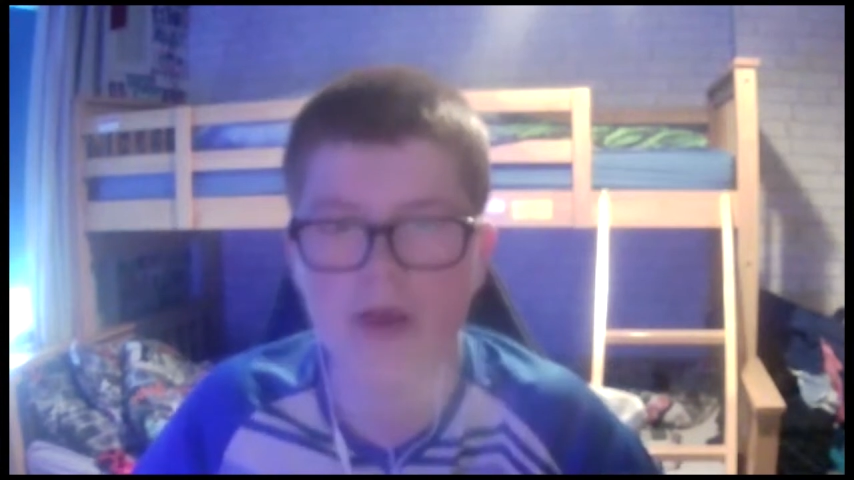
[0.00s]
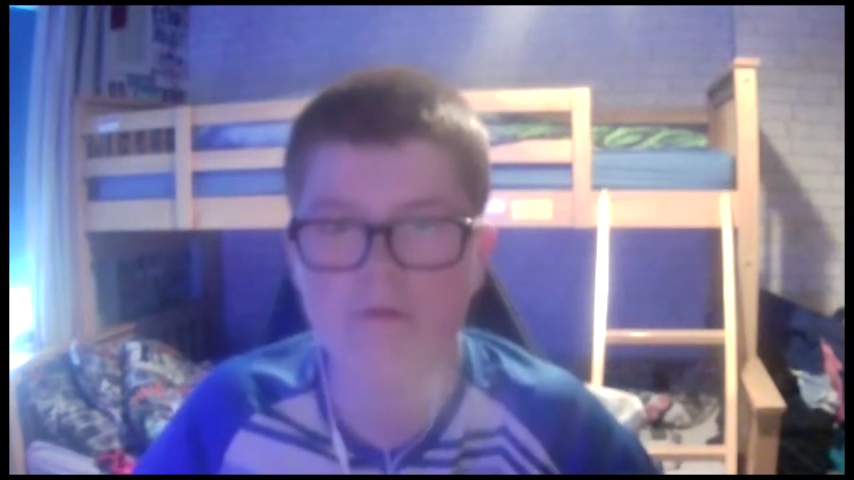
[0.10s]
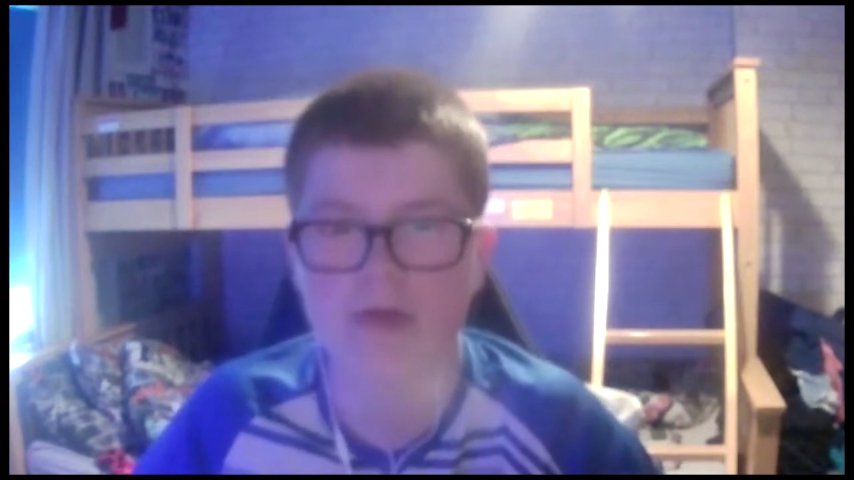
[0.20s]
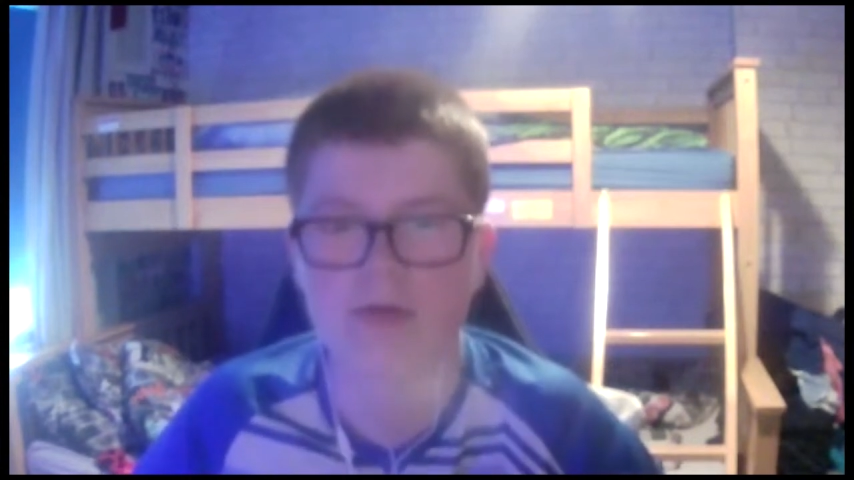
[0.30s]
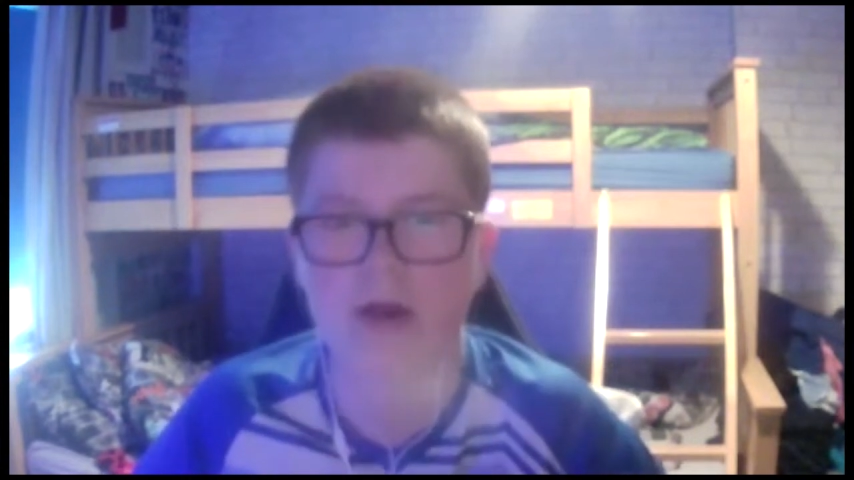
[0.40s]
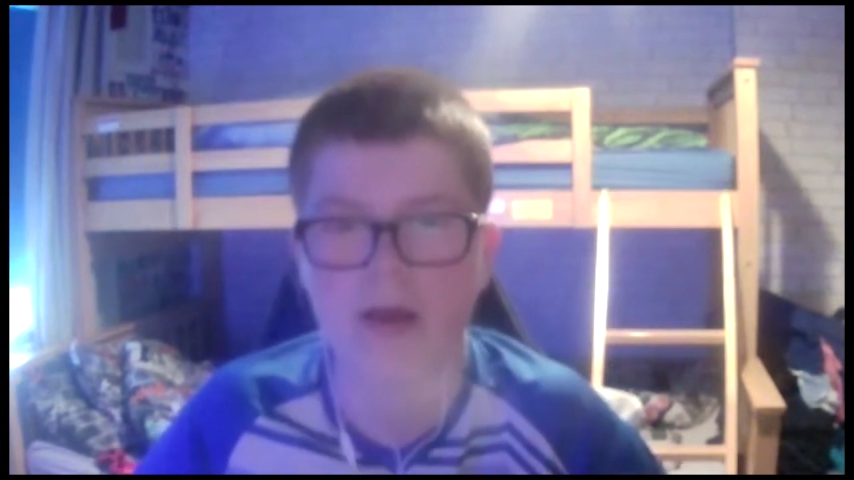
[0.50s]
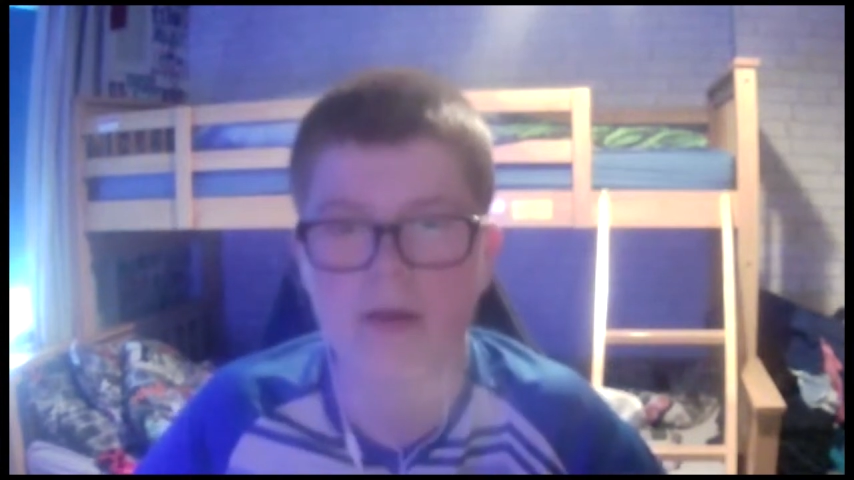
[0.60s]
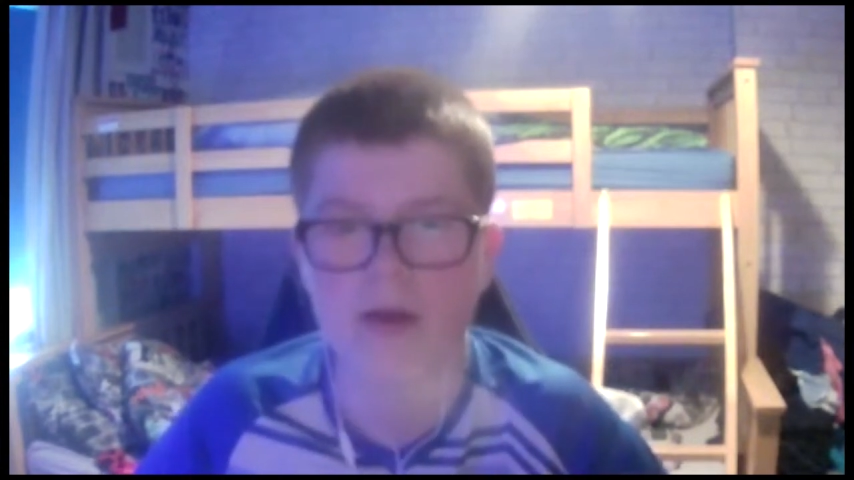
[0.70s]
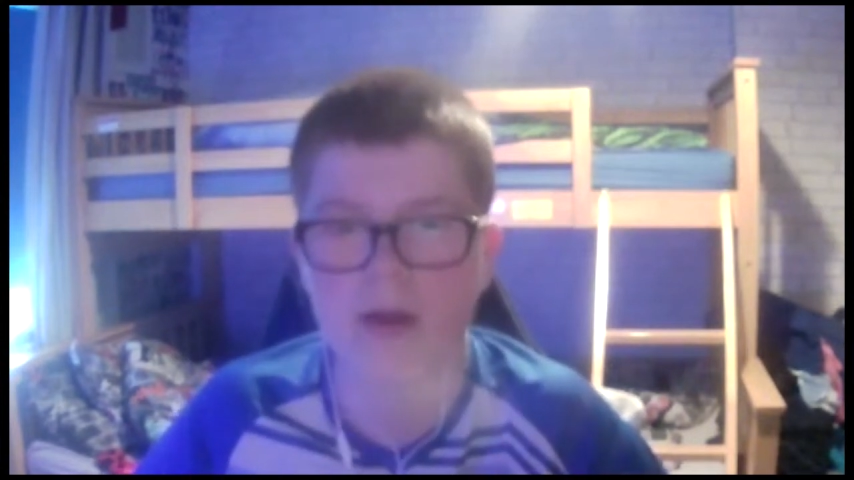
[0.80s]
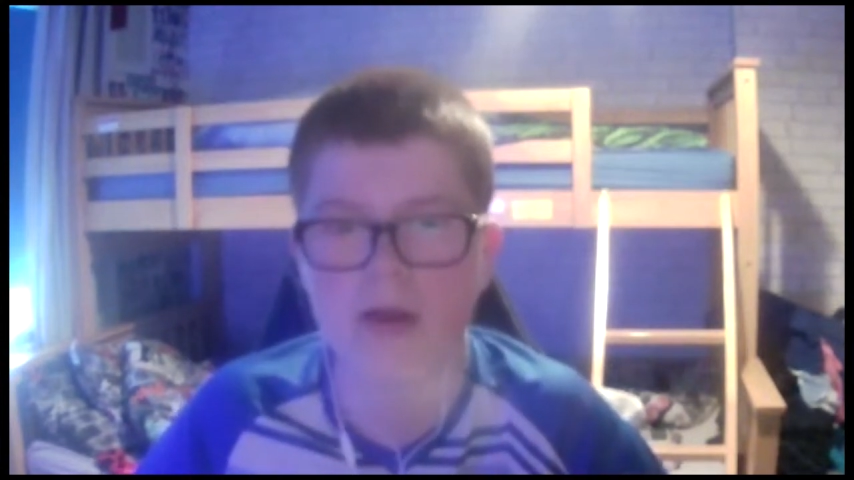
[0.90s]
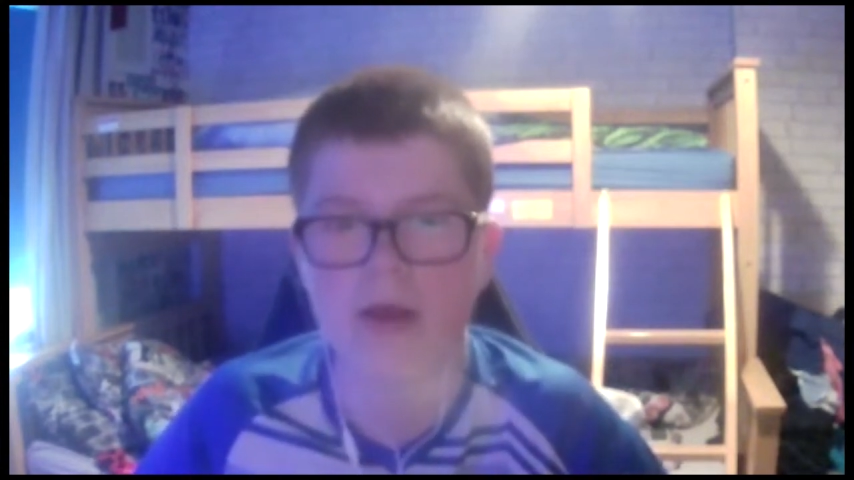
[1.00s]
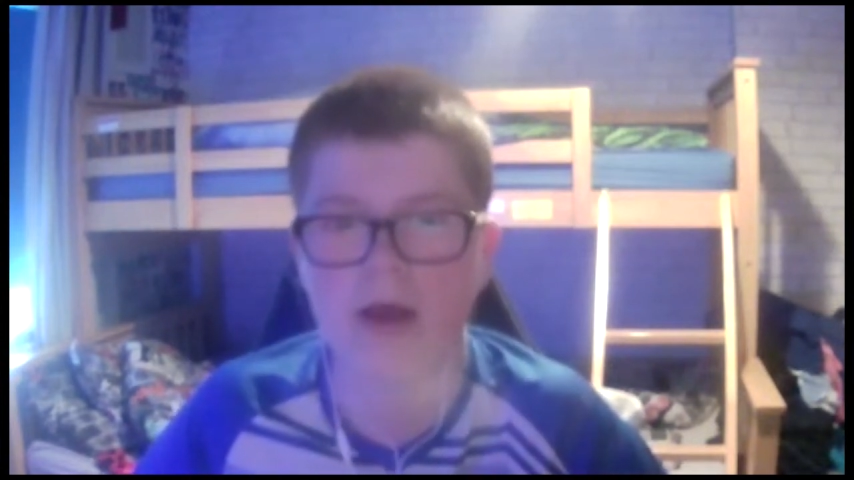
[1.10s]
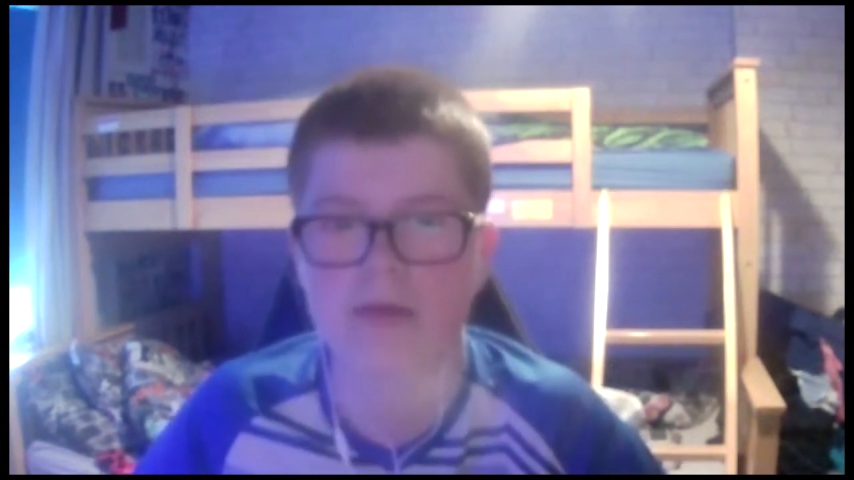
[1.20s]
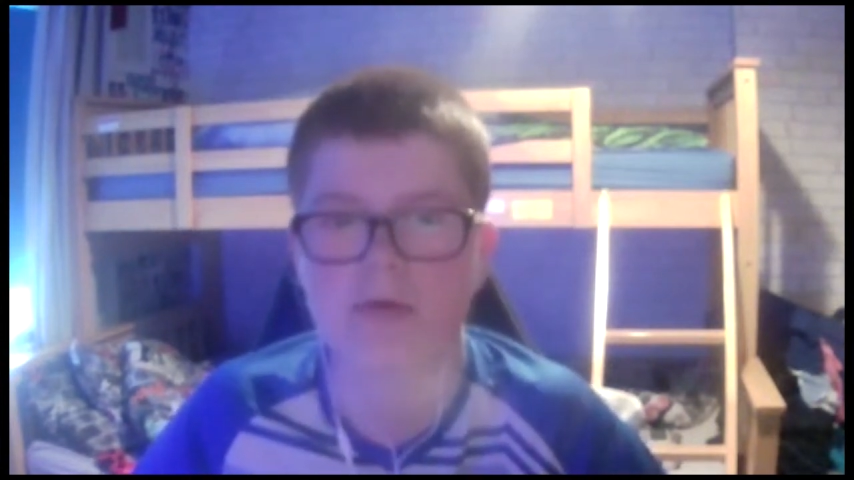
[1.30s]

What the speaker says: Davis getting into the